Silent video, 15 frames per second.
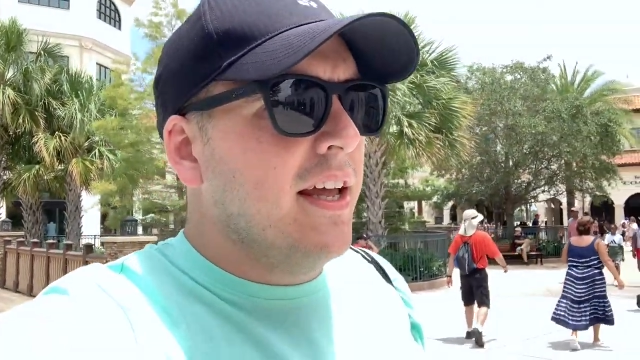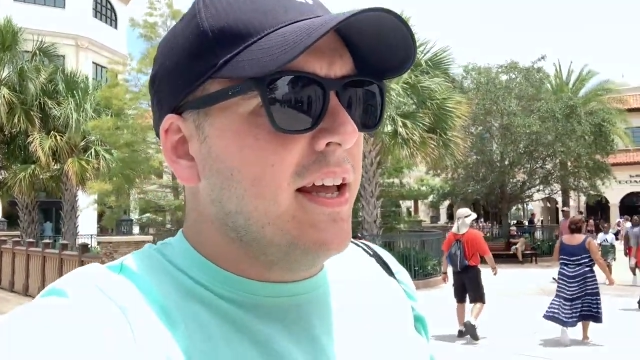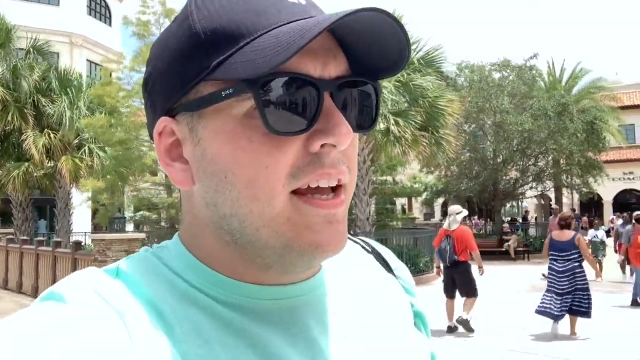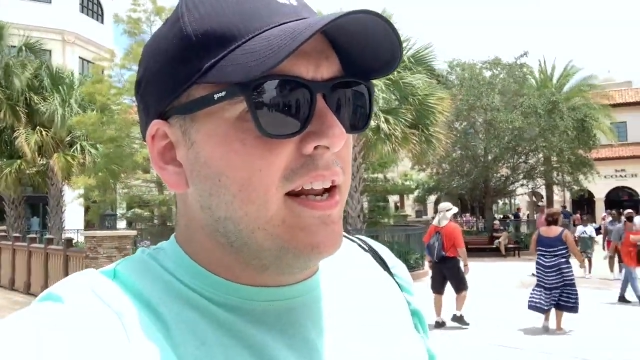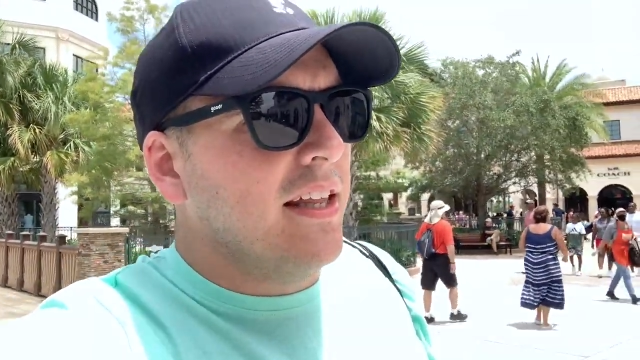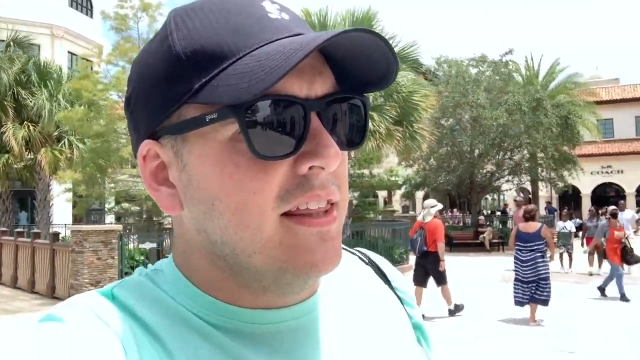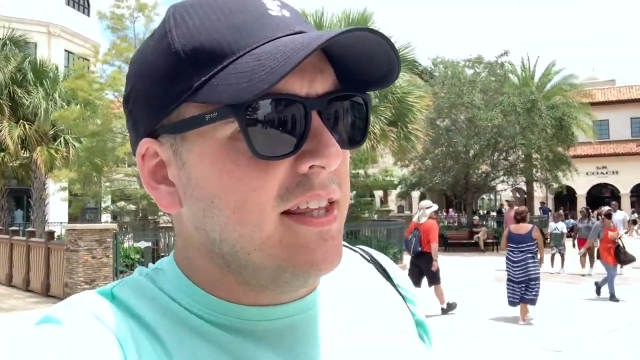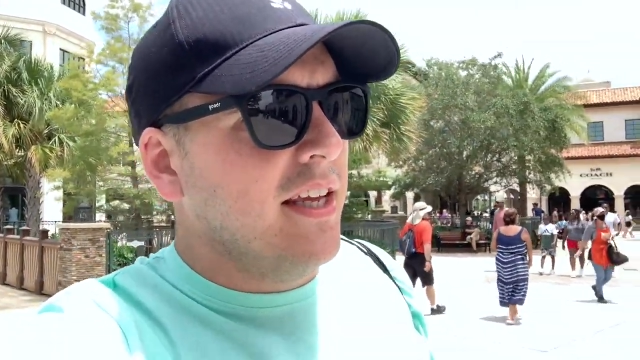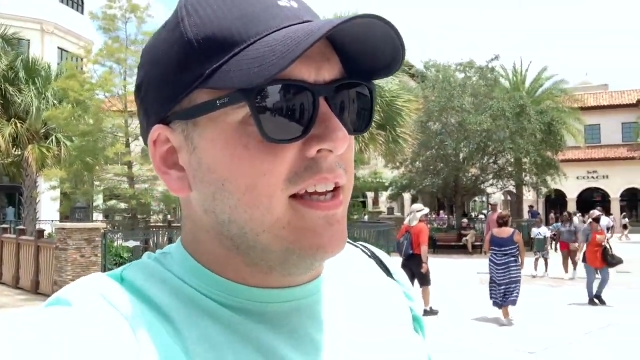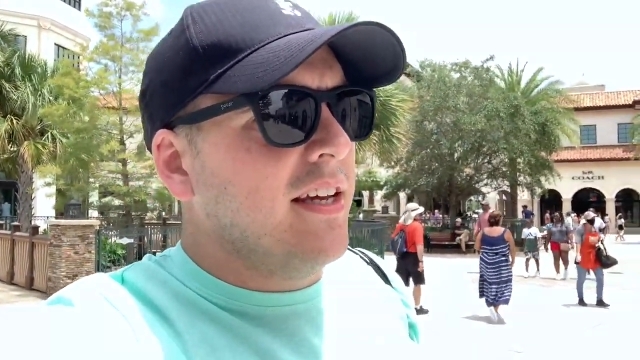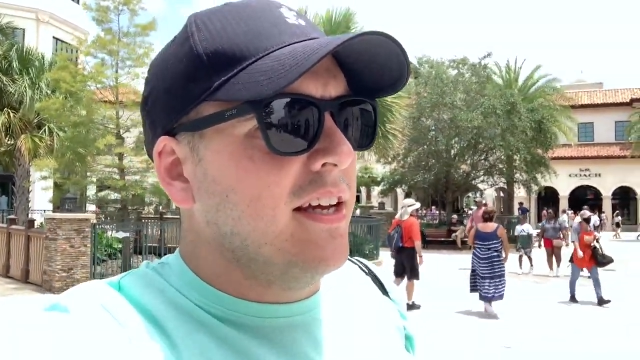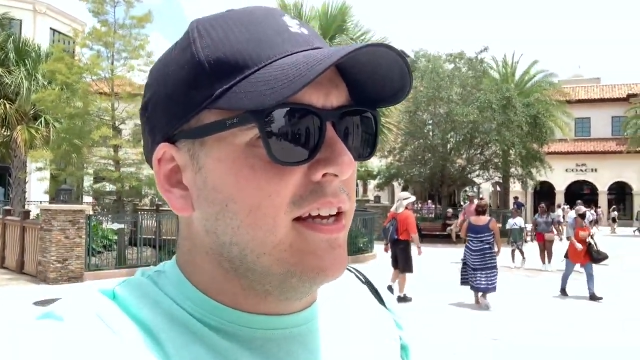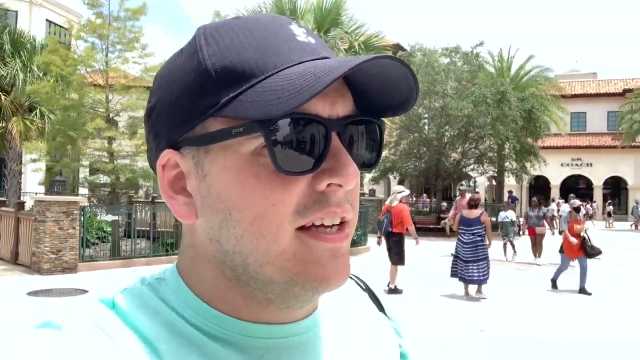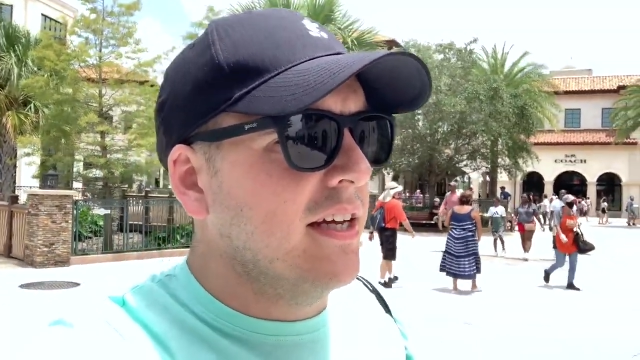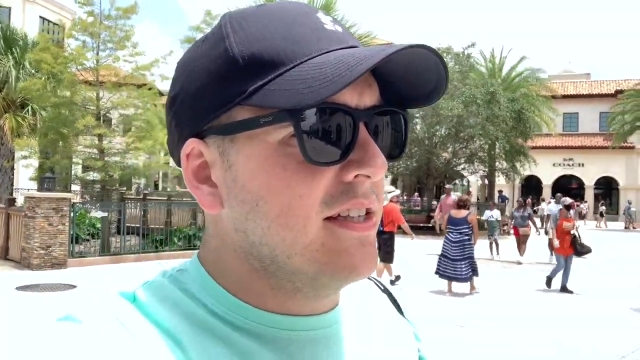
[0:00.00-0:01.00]
And I think
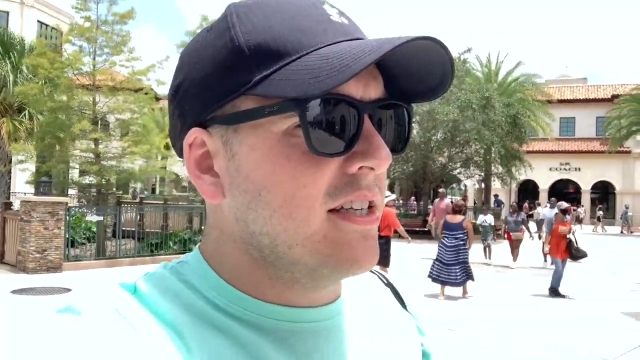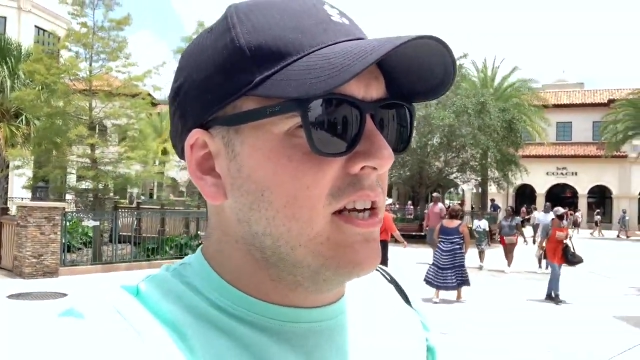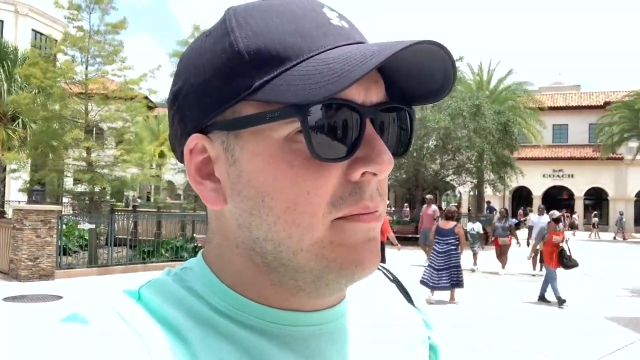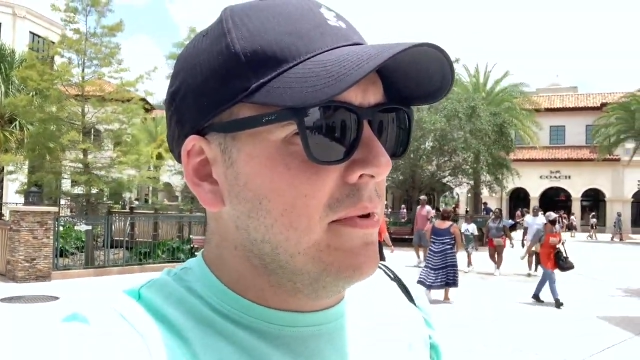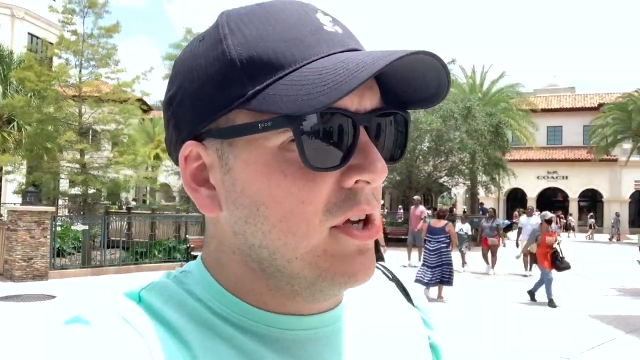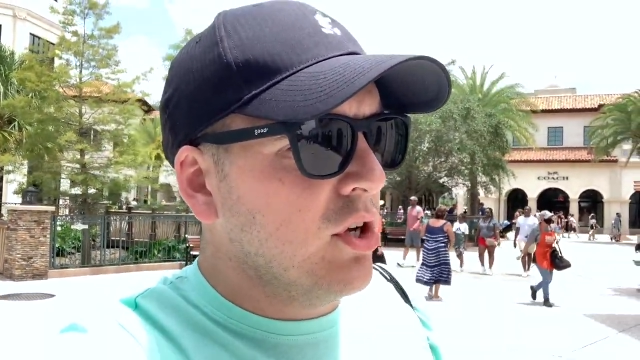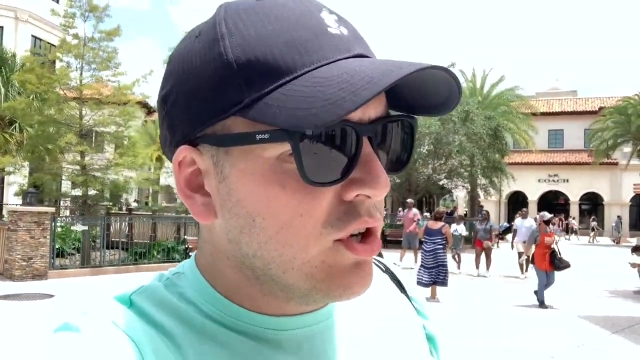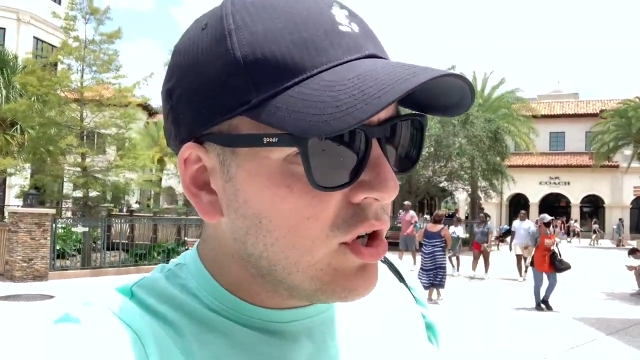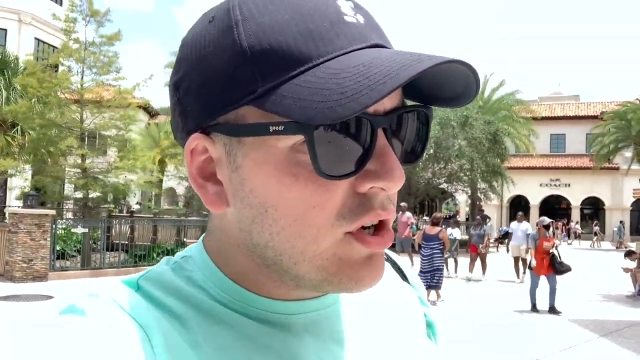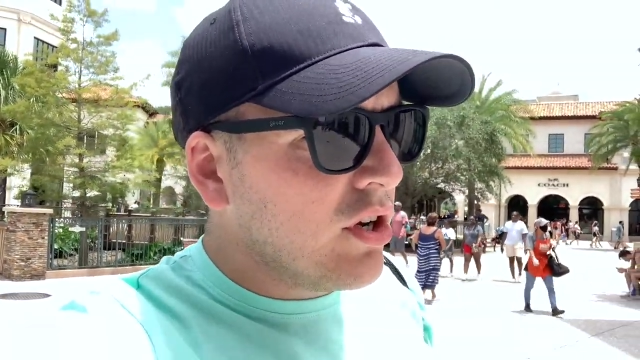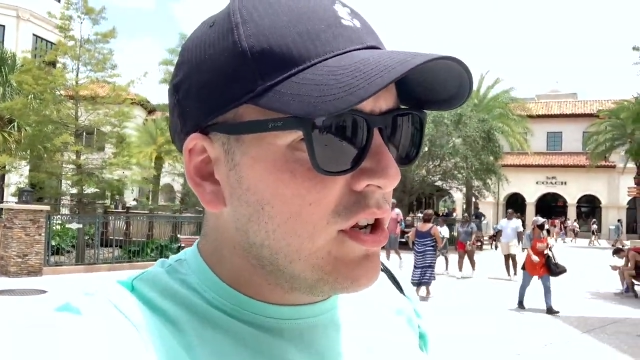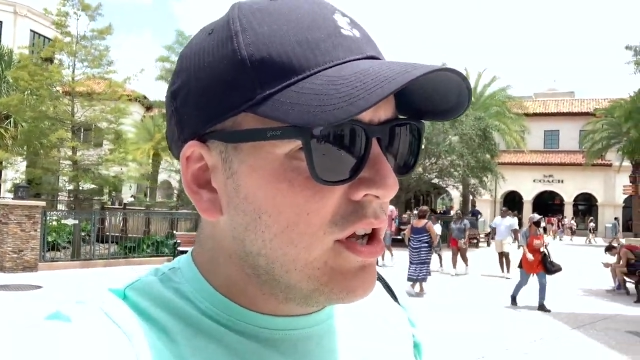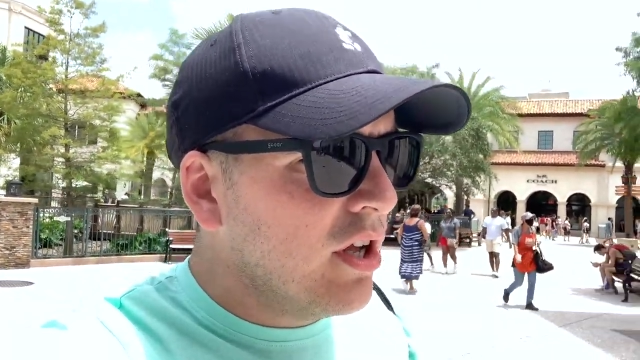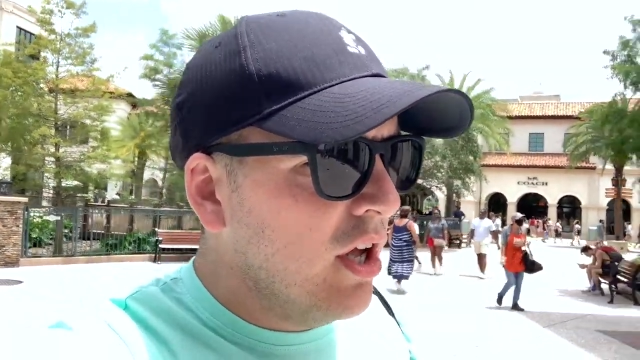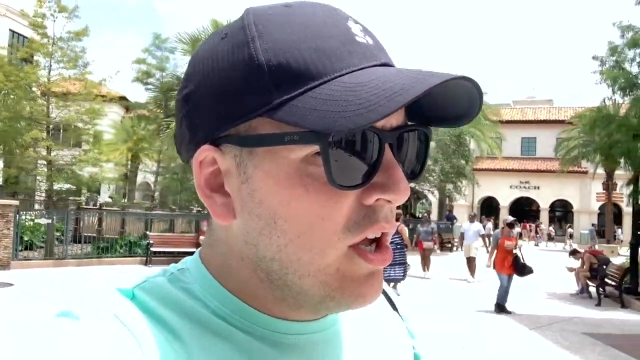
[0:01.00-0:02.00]
it's gonna be a good